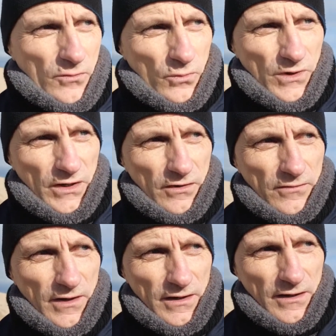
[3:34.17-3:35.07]
We're in a
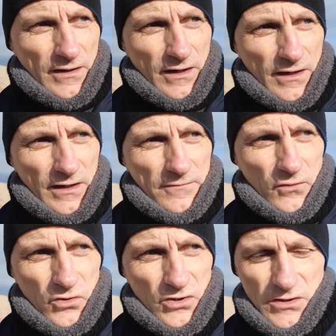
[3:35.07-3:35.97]
very
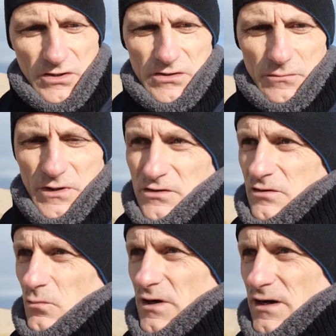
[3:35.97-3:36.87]
fortunate
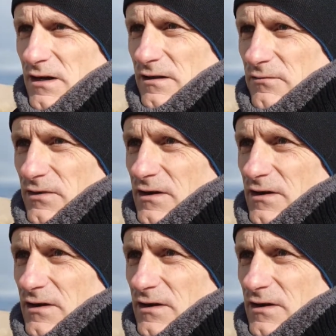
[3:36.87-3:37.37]
situation where I live